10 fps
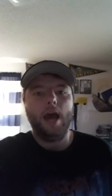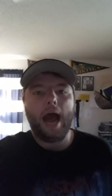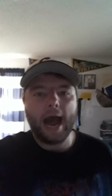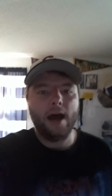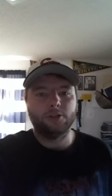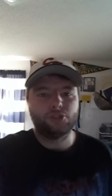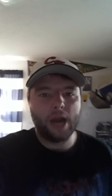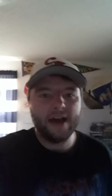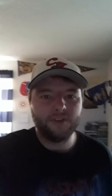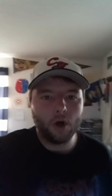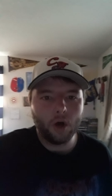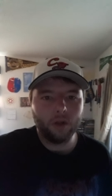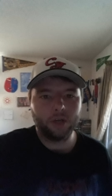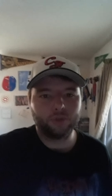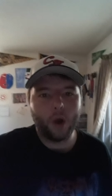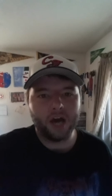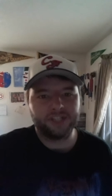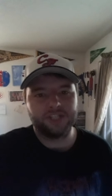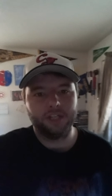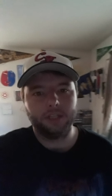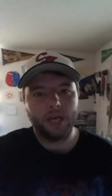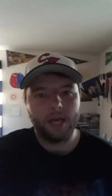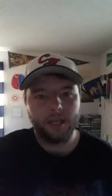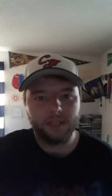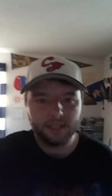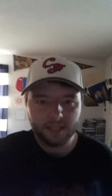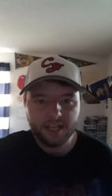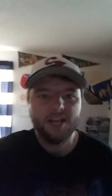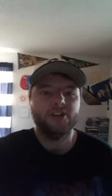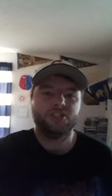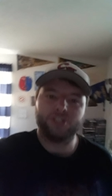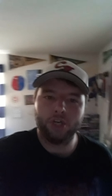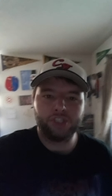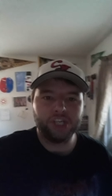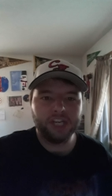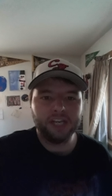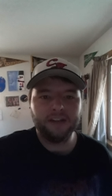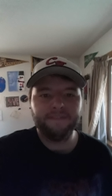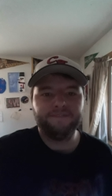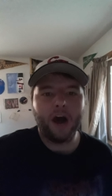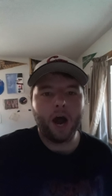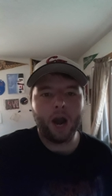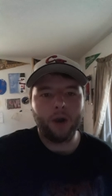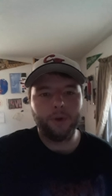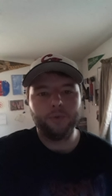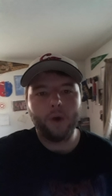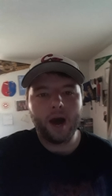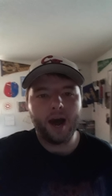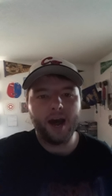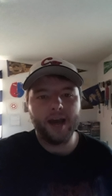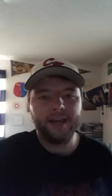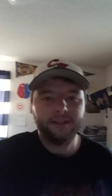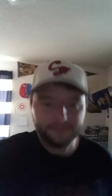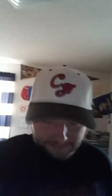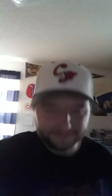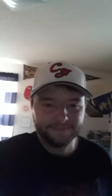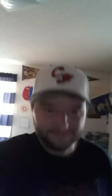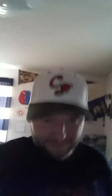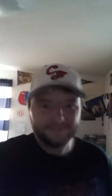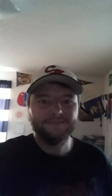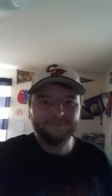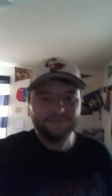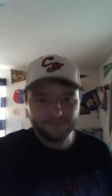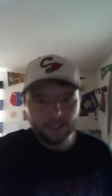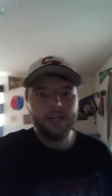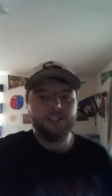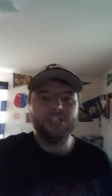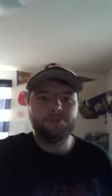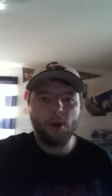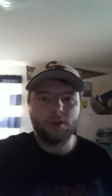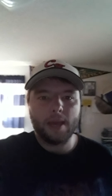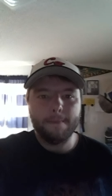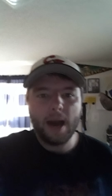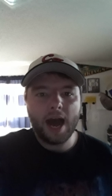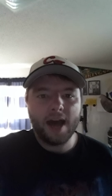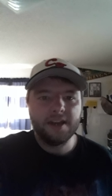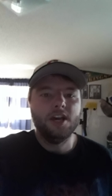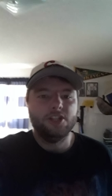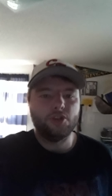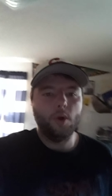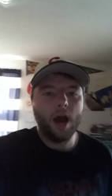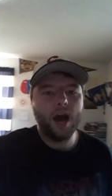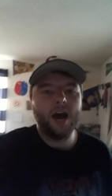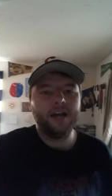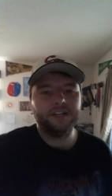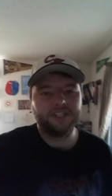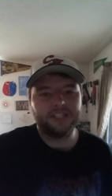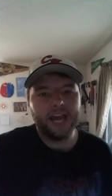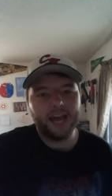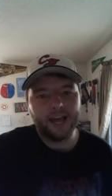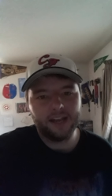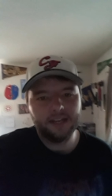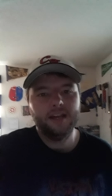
I'll travel across the land, searching far and wide. Teach Pokemon to understand